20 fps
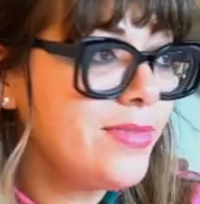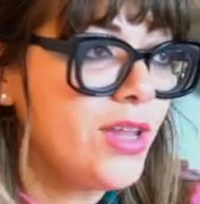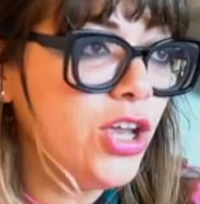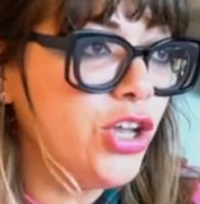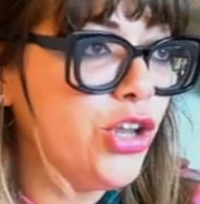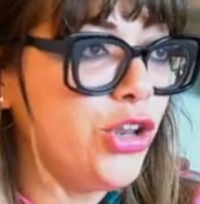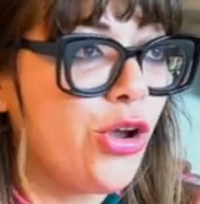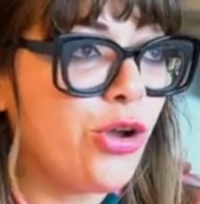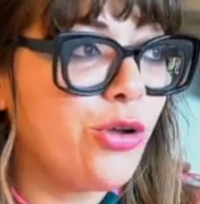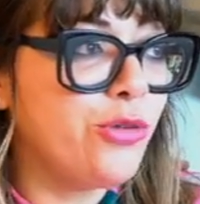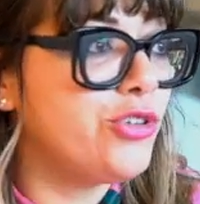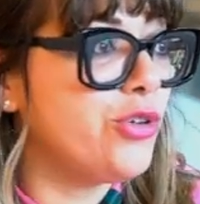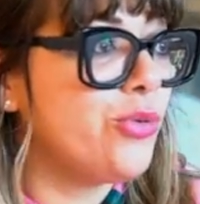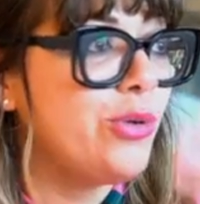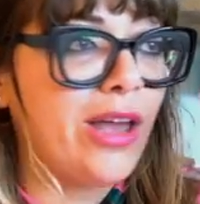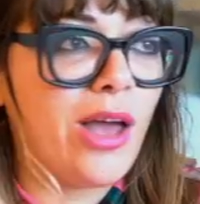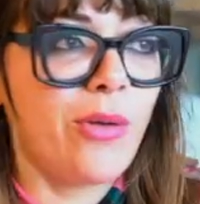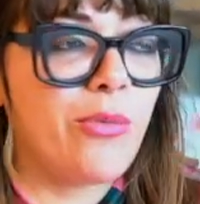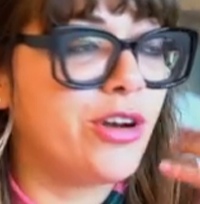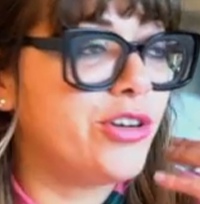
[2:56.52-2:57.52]

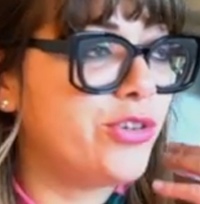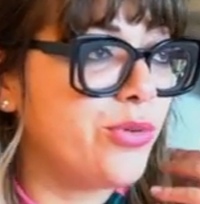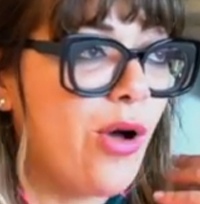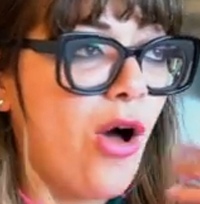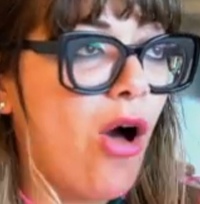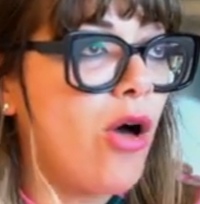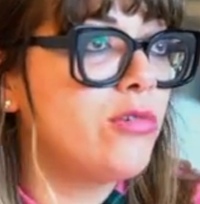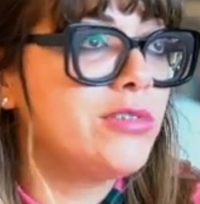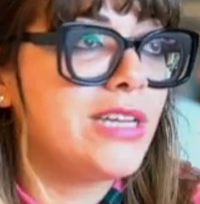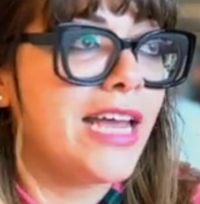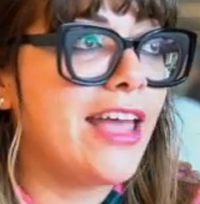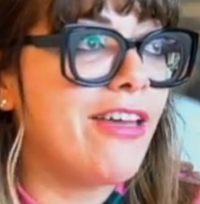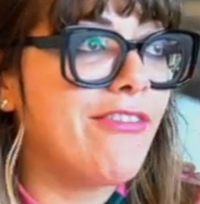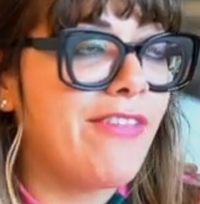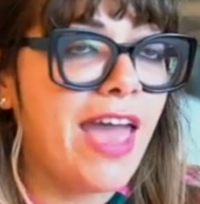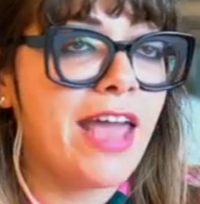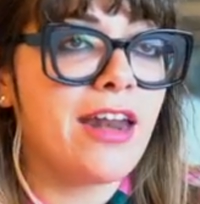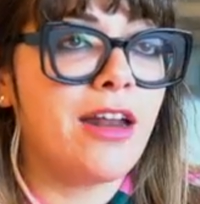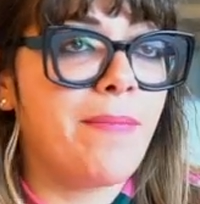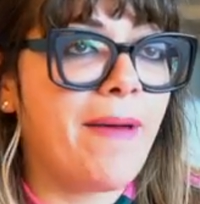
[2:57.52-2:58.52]
I want to do a whole day
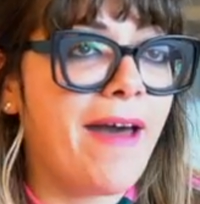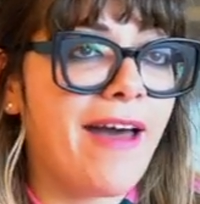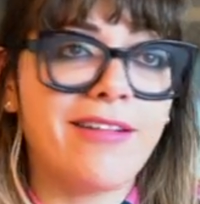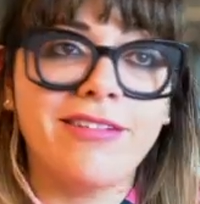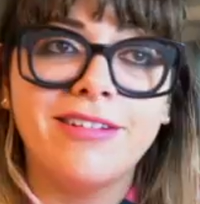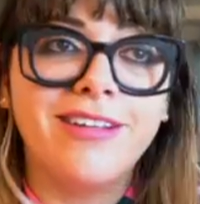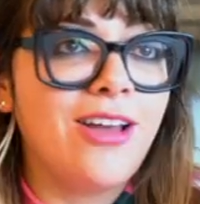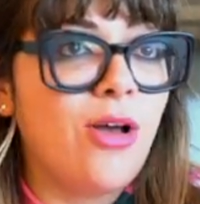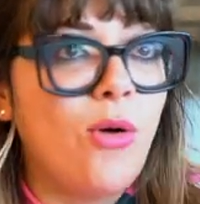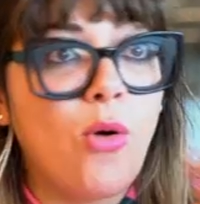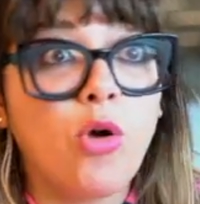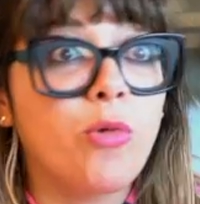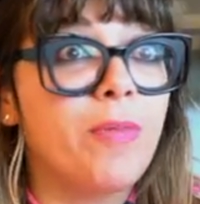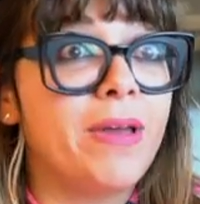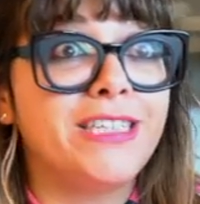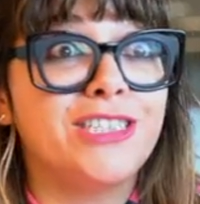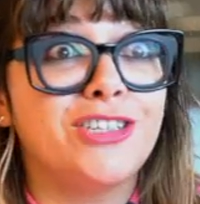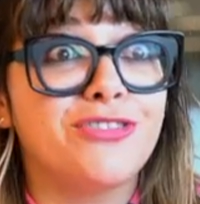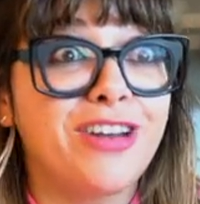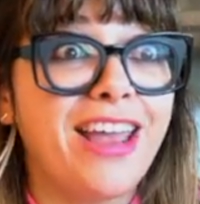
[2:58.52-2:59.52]
event about
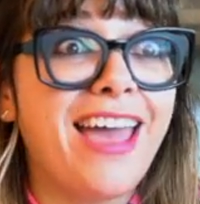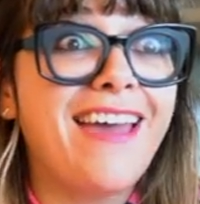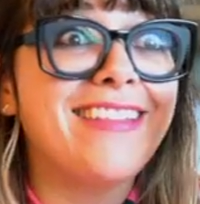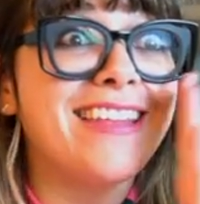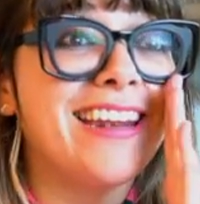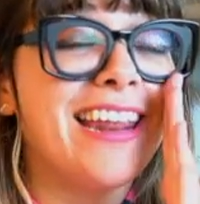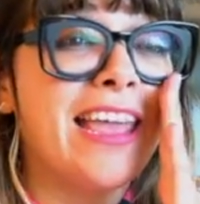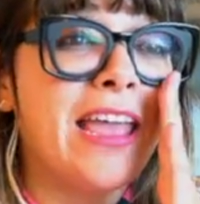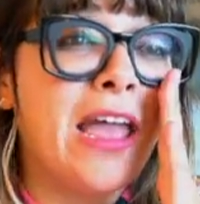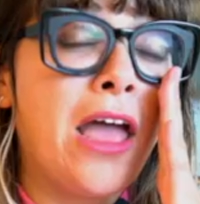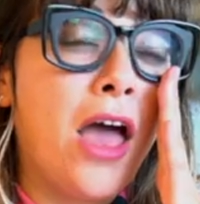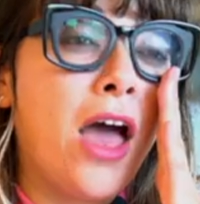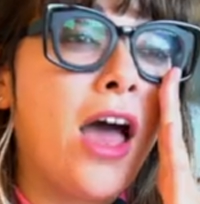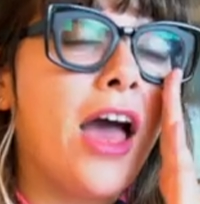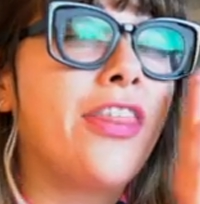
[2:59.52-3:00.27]
augmented reality,